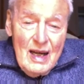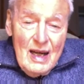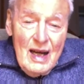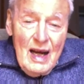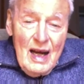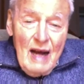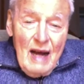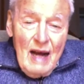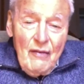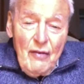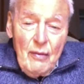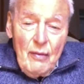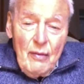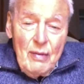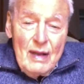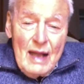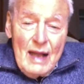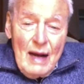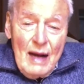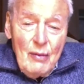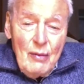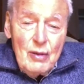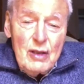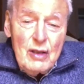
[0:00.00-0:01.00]
And for me,
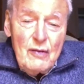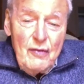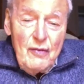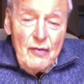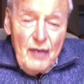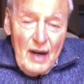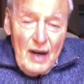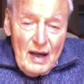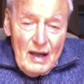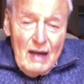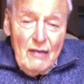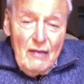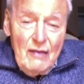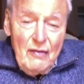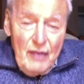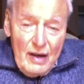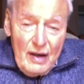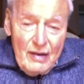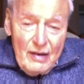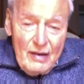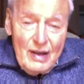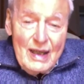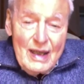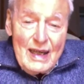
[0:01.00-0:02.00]
that was very,
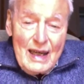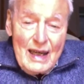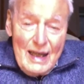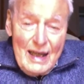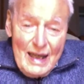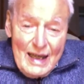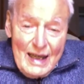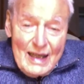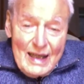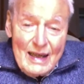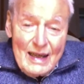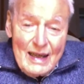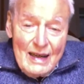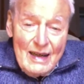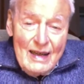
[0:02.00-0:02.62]
very clear.